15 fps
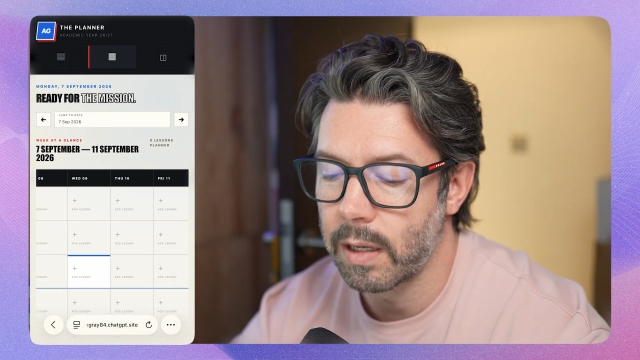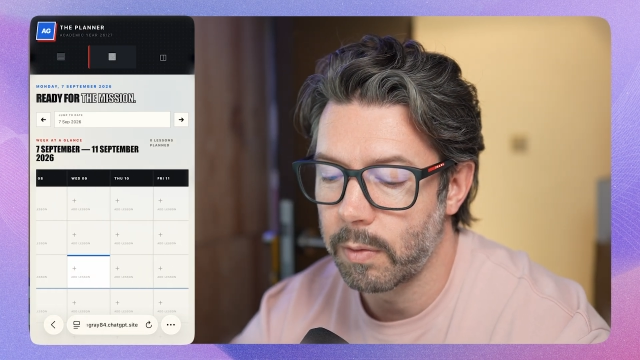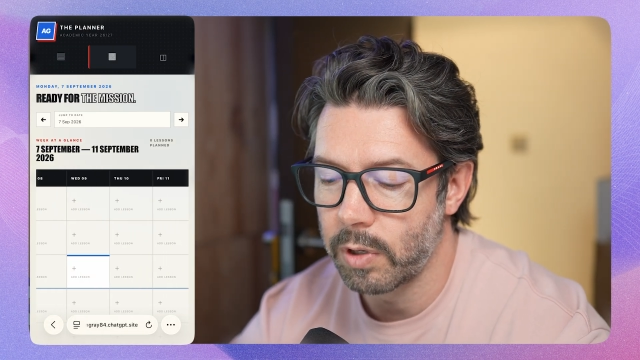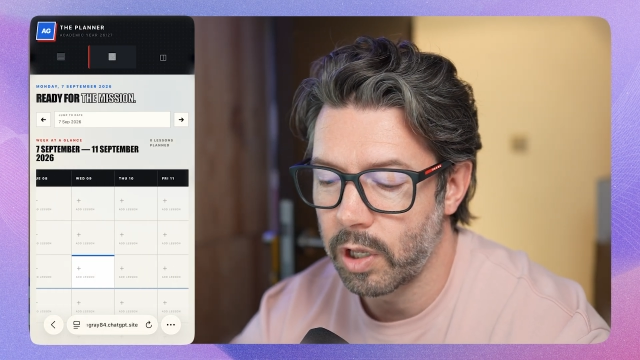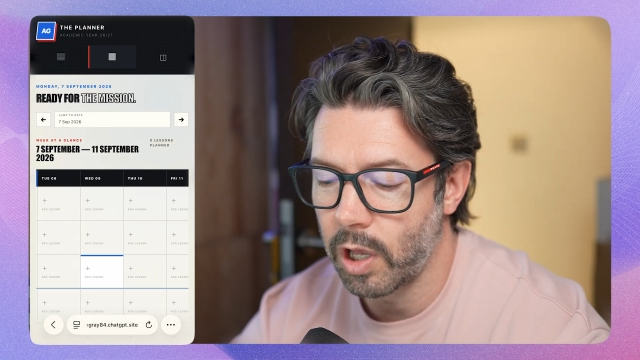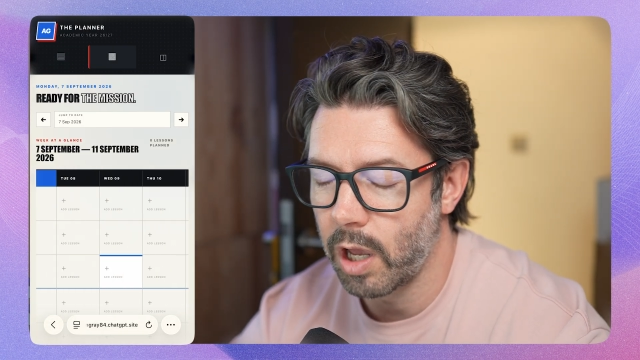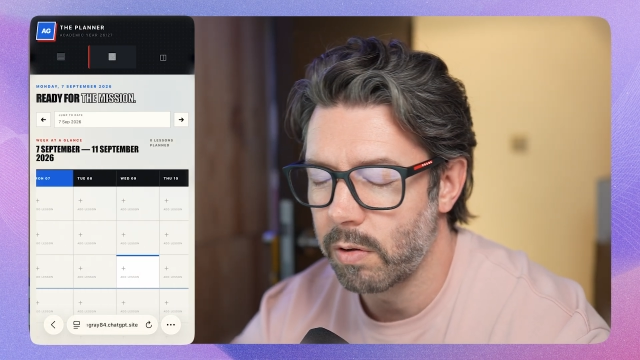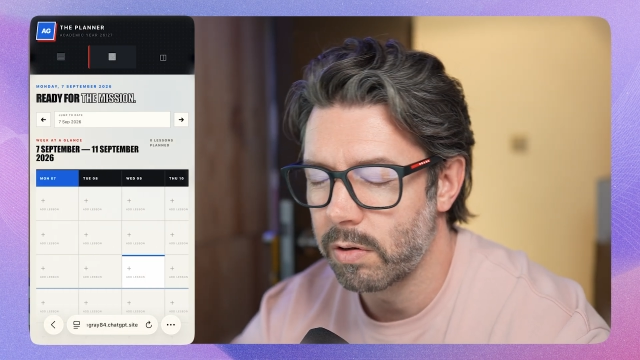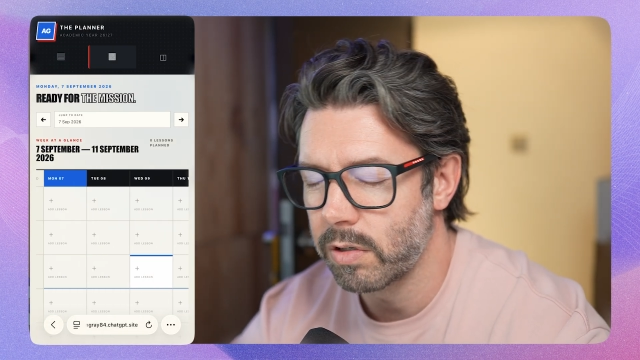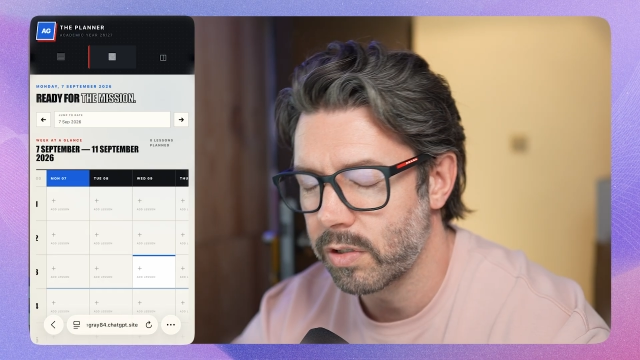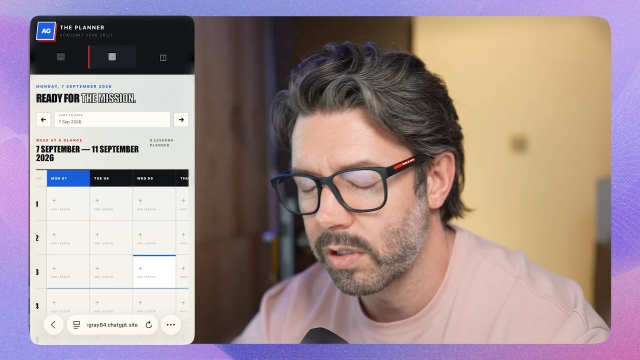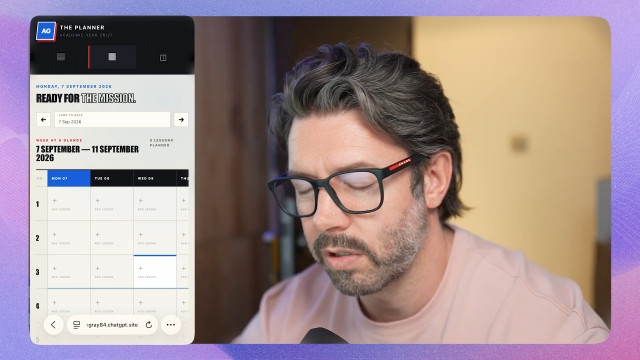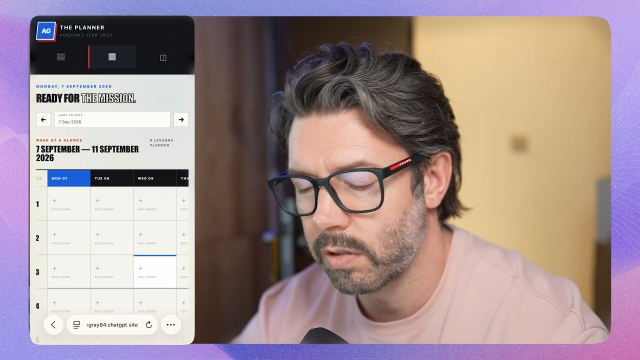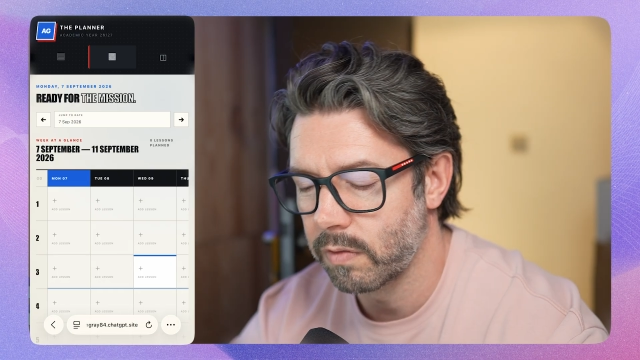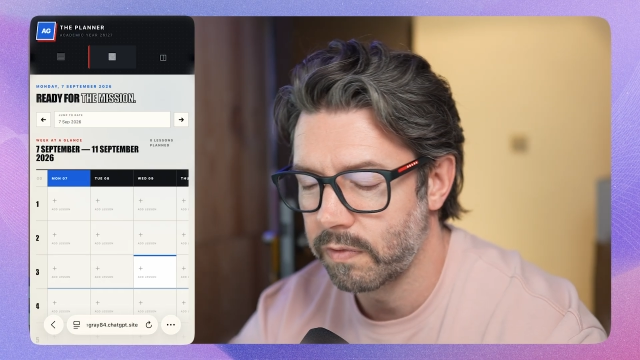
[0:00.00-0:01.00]
There we go. It
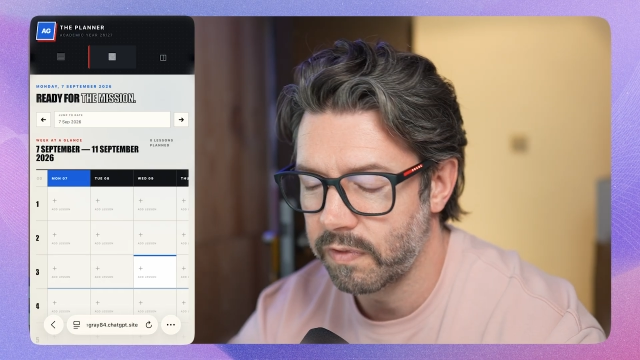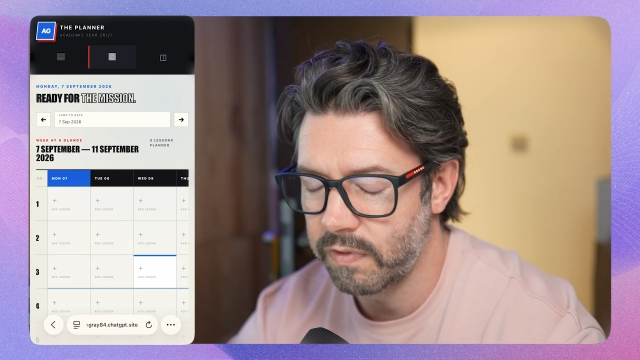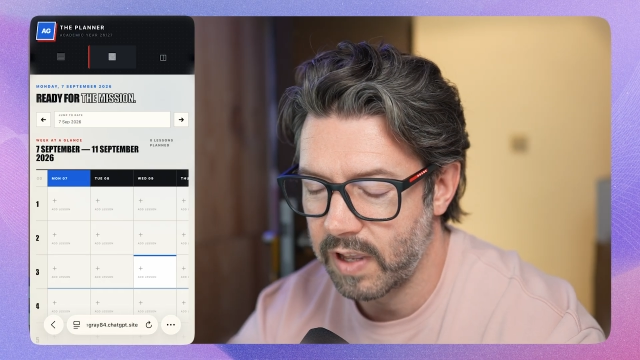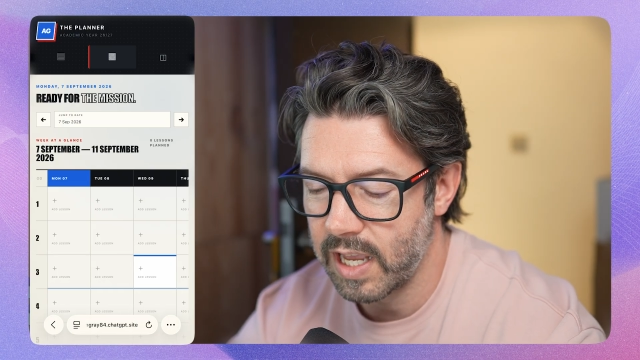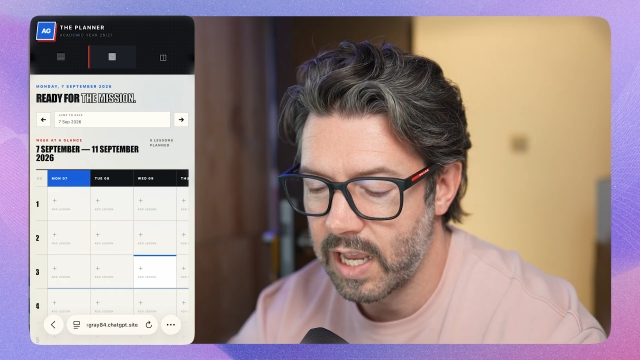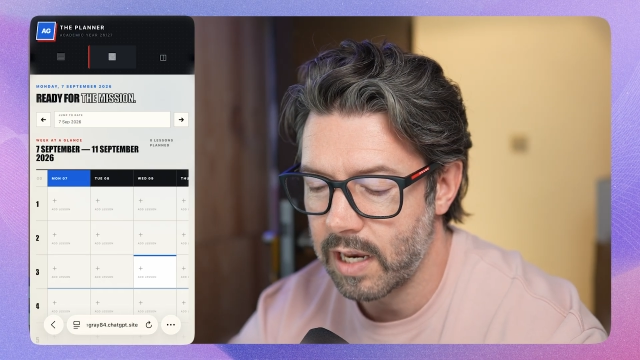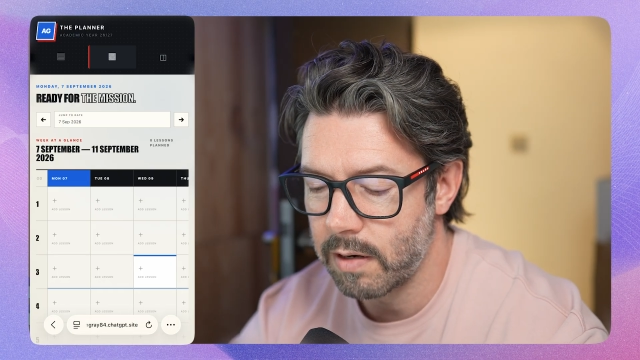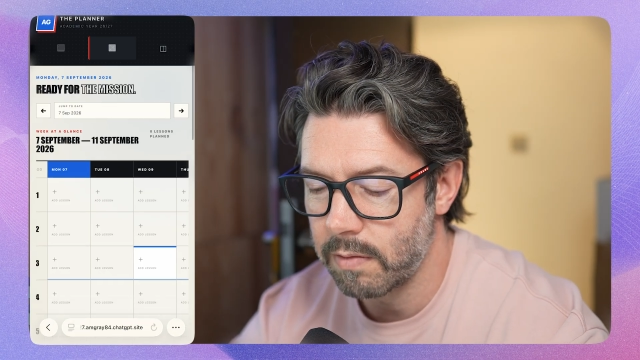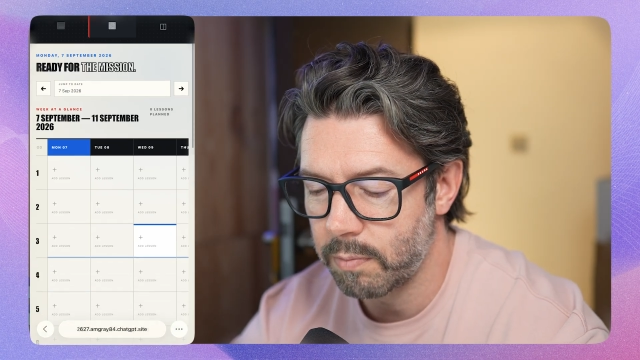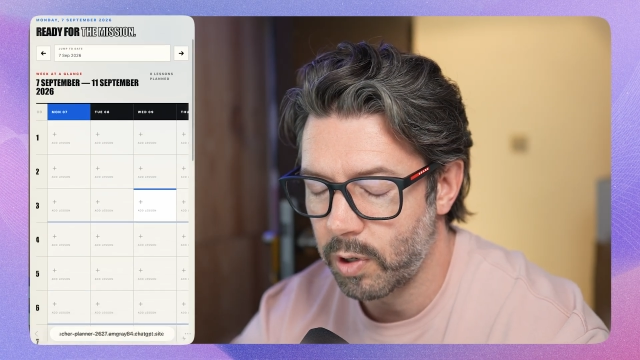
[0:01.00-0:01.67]
doesn't fit in,